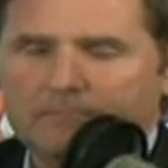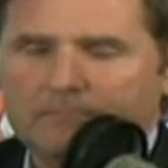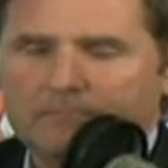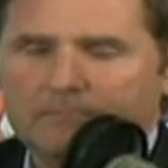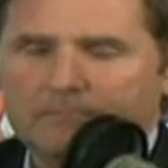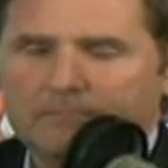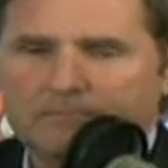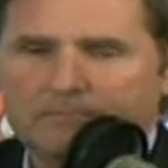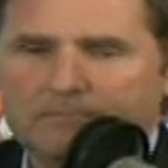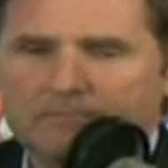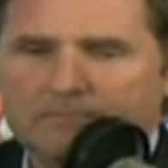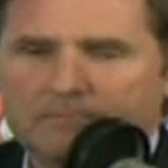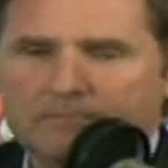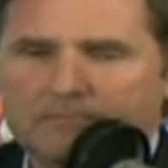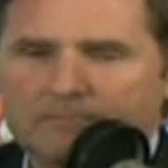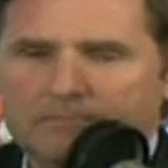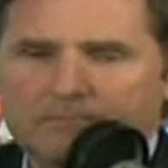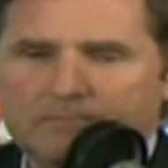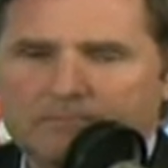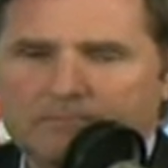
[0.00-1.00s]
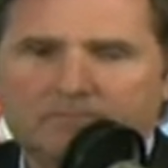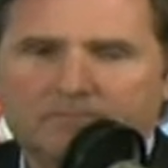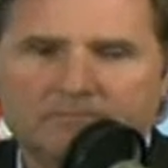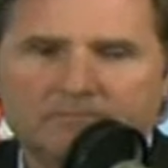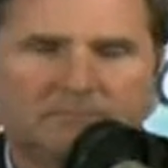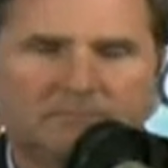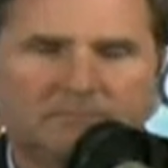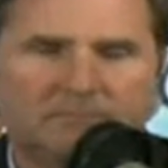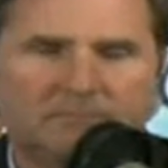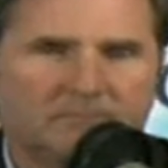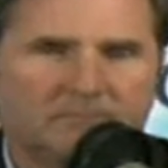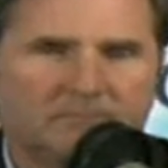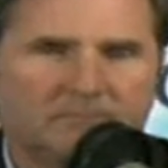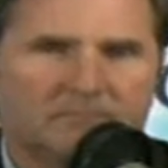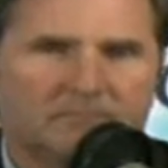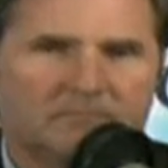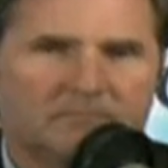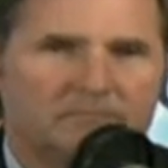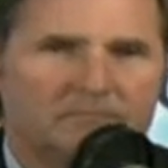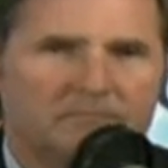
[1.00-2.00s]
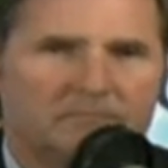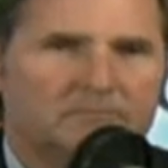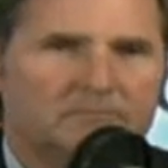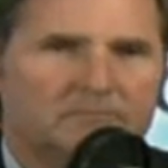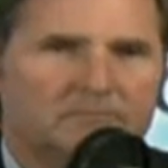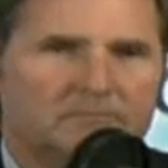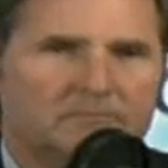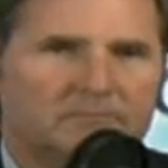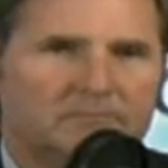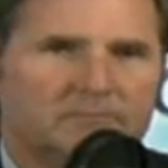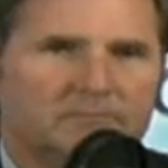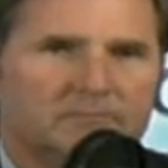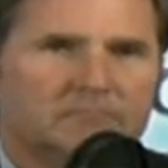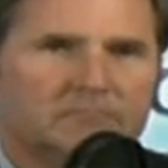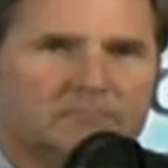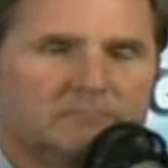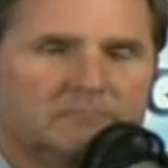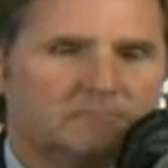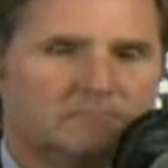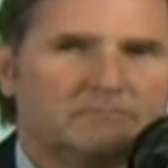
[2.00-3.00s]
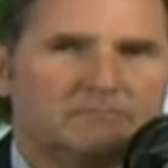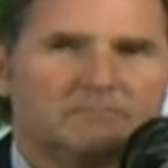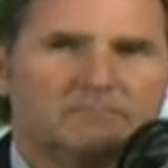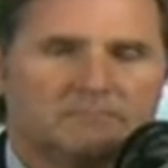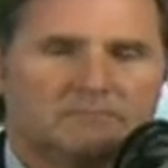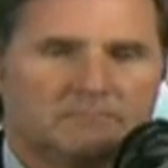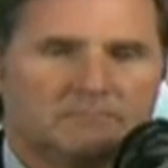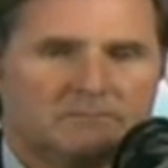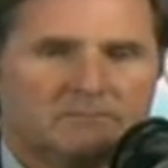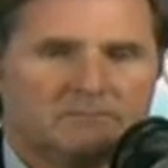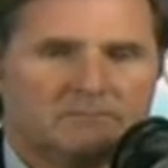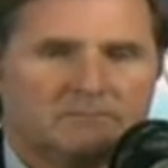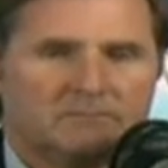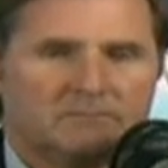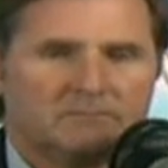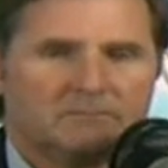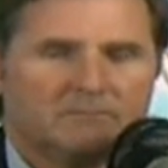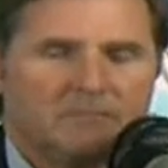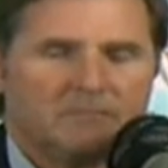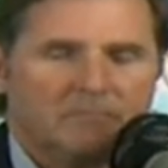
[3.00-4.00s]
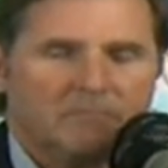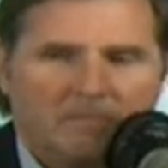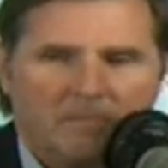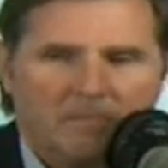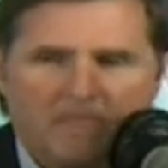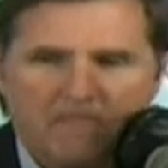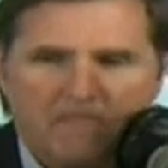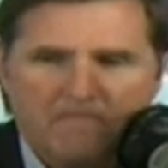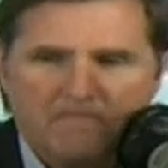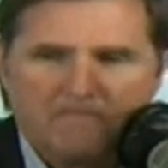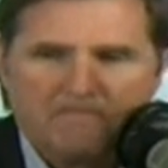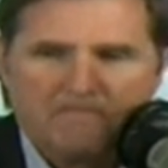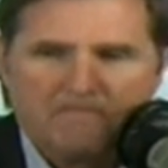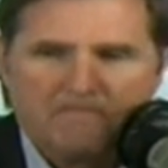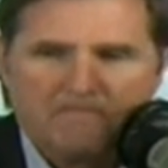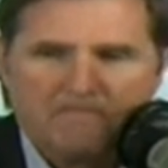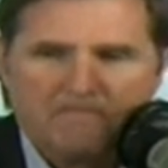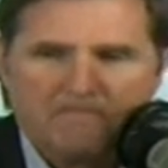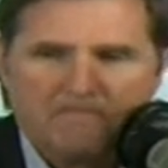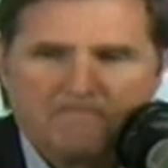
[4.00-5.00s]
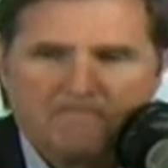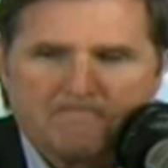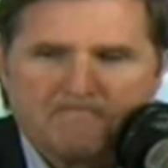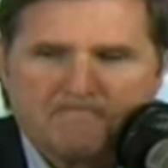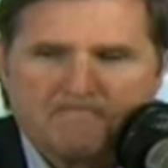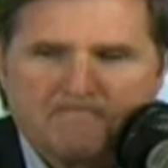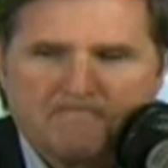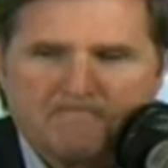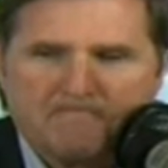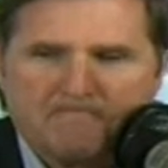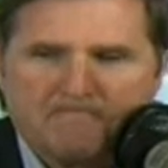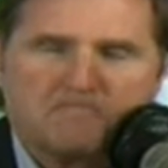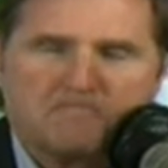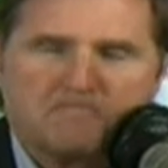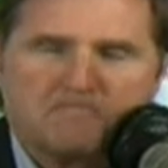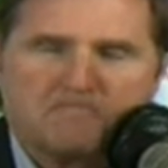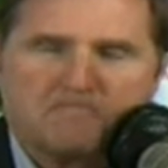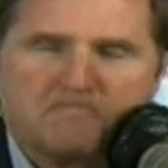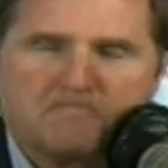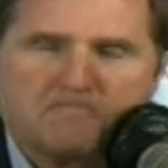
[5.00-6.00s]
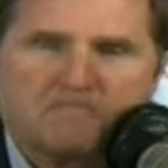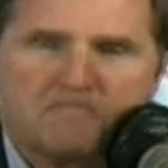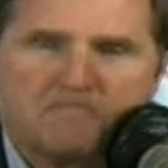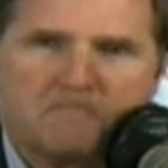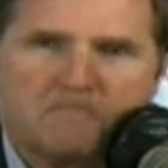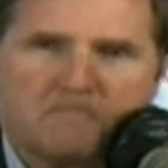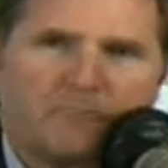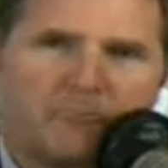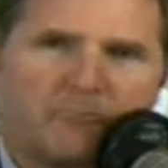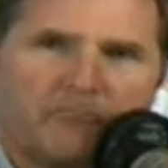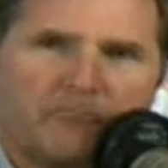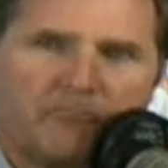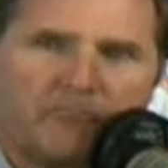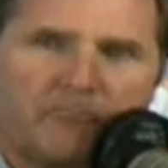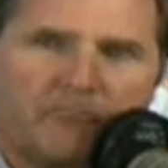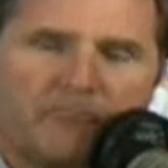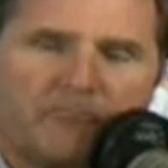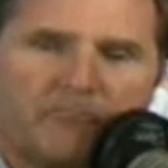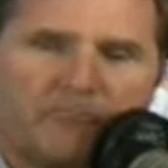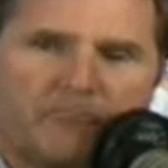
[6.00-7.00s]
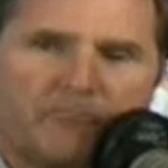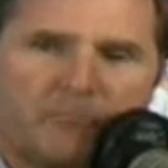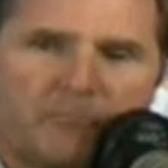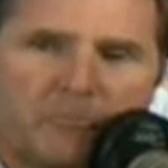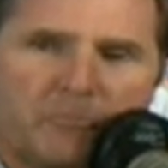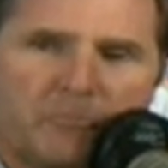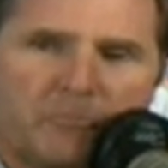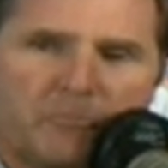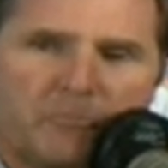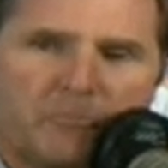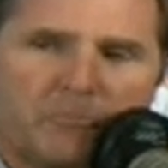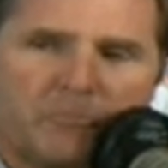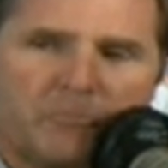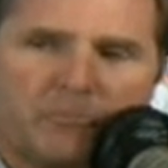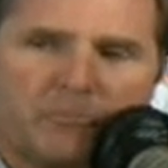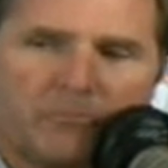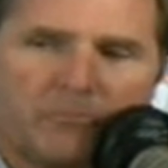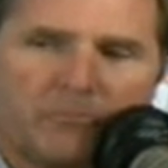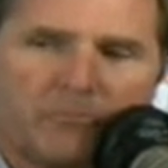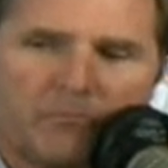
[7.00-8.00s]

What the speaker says: The person shown says nothing.